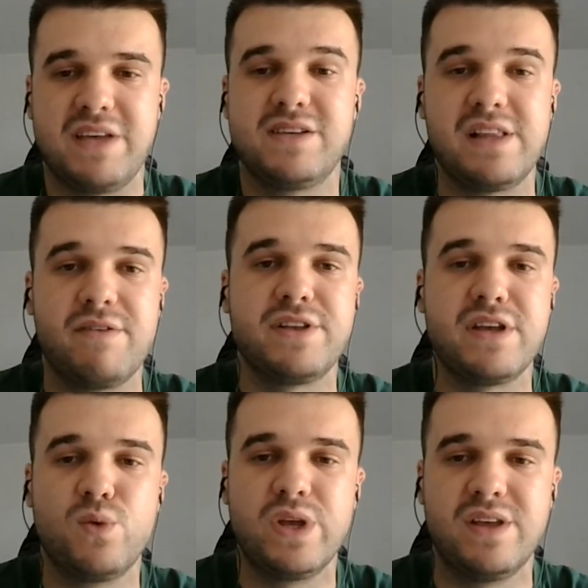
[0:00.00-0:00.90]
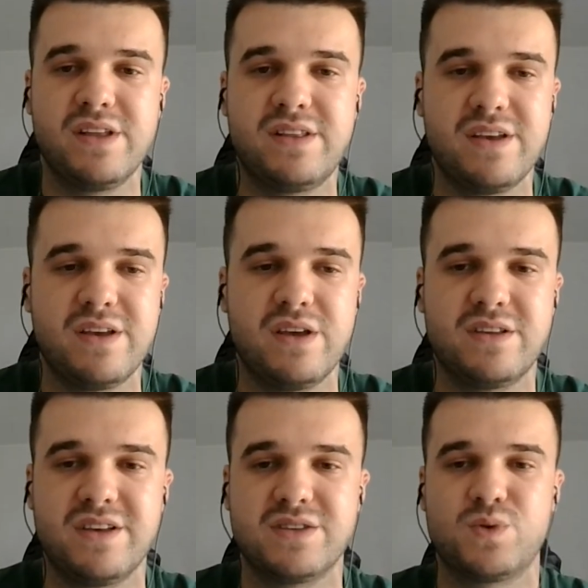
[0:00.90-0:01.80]
Basically, everything we did
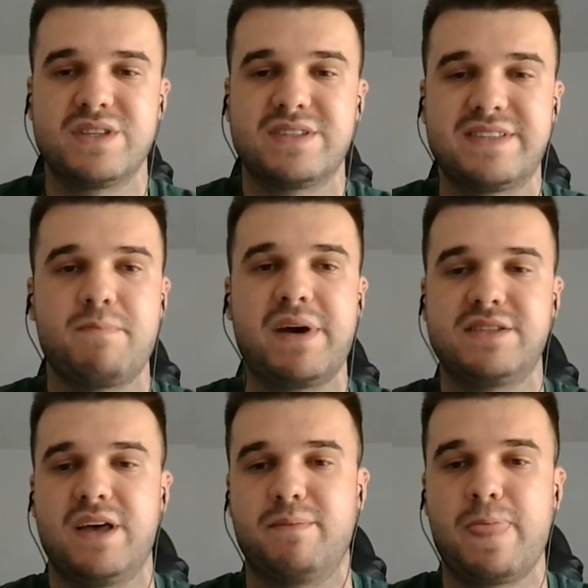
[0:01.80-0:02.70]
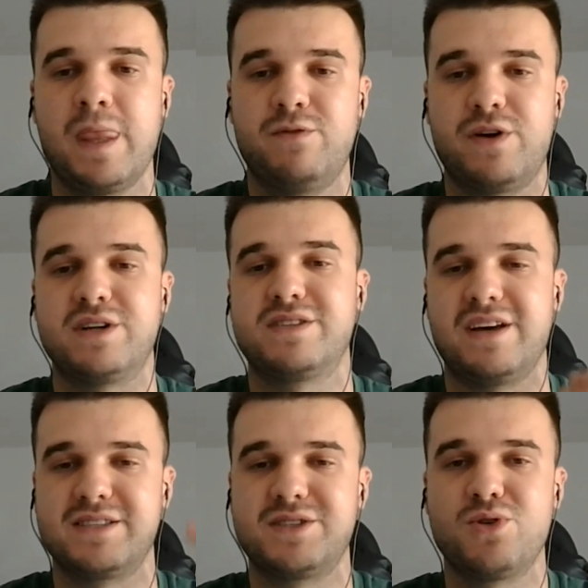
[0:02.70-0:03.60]
it, it was step by step. First,
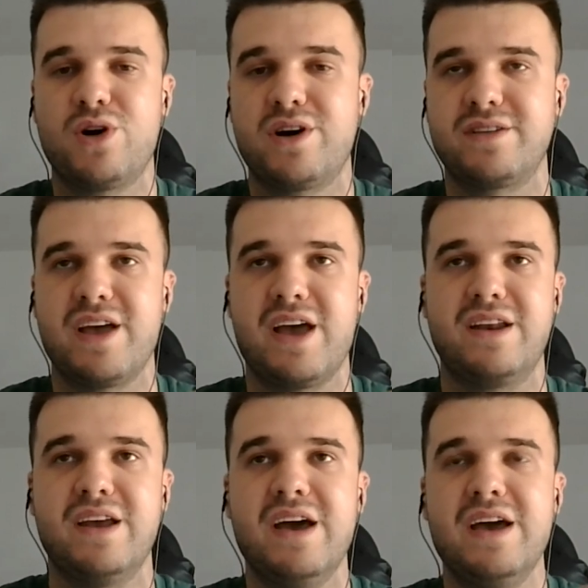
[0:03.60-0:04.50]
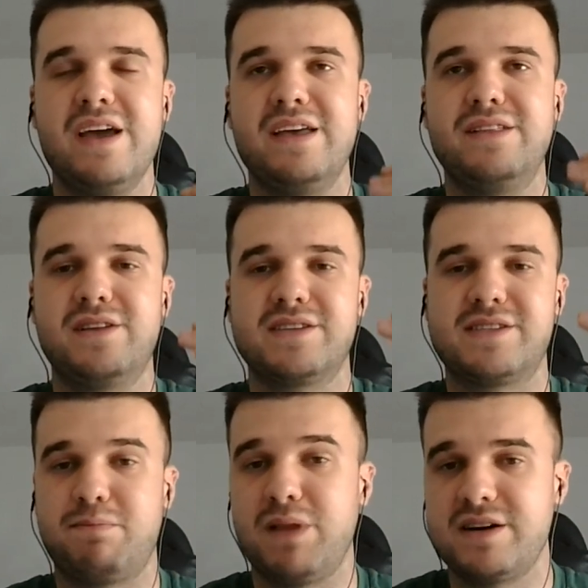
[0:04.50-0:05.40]
a store, then into the
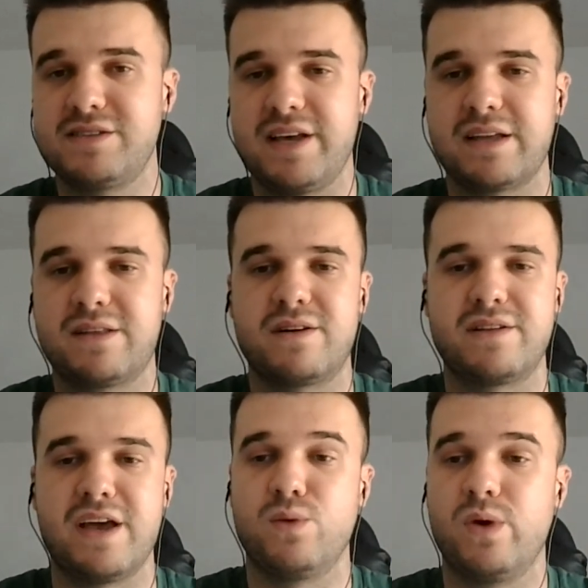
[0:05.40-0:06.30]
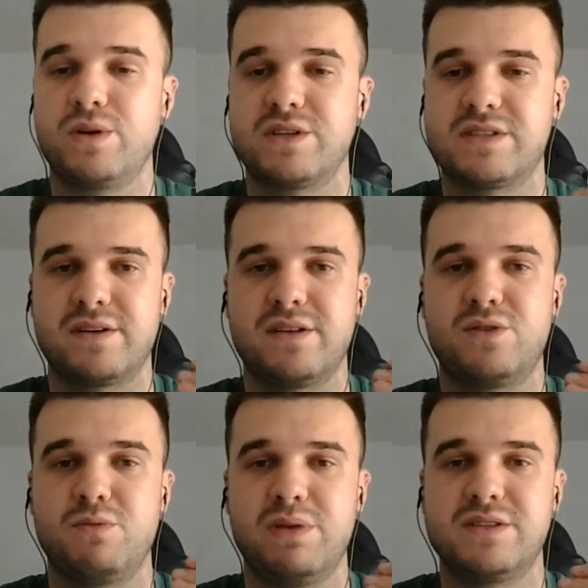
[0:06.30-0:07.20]
supplier sector, then we started
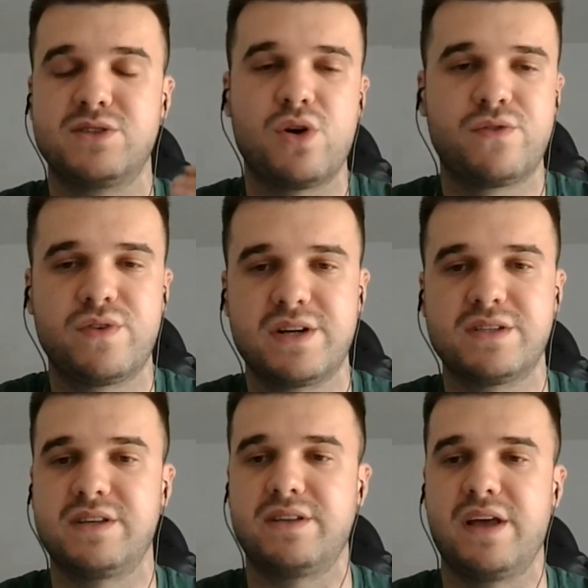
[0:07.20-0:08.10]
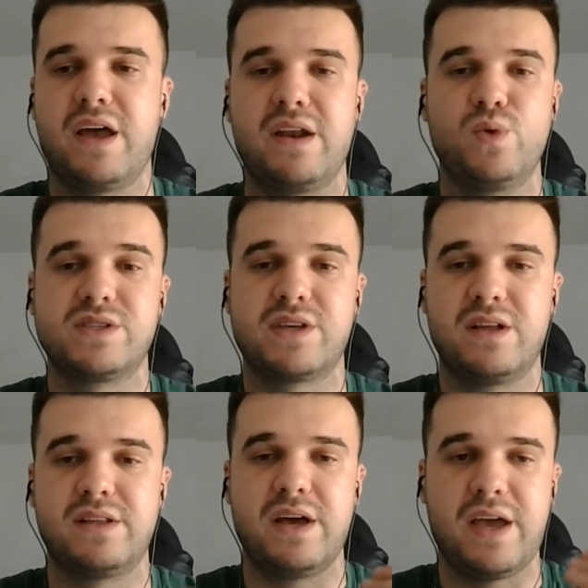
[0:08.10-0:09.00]
to build softwares, then we
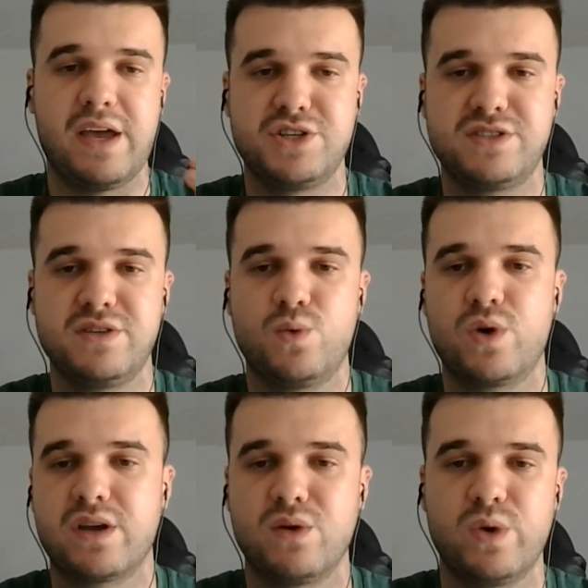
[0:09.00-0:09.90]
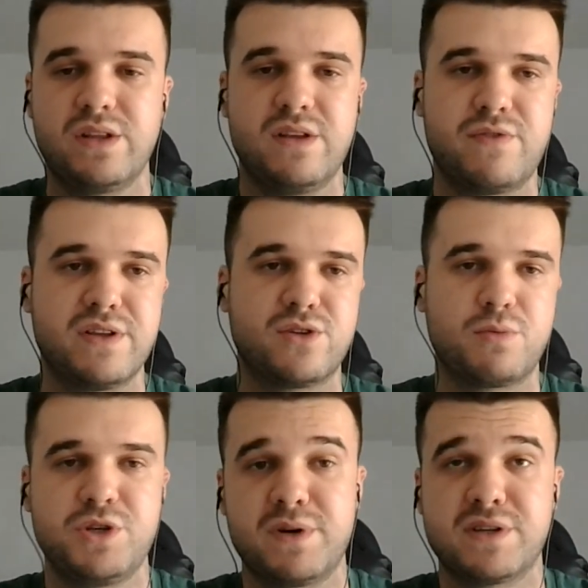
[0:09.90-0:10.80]
scaled the agency working with different
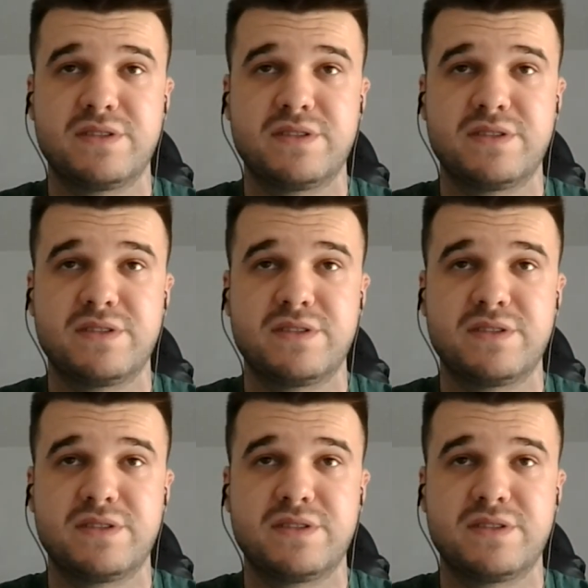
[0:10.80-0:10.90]
dropshippers.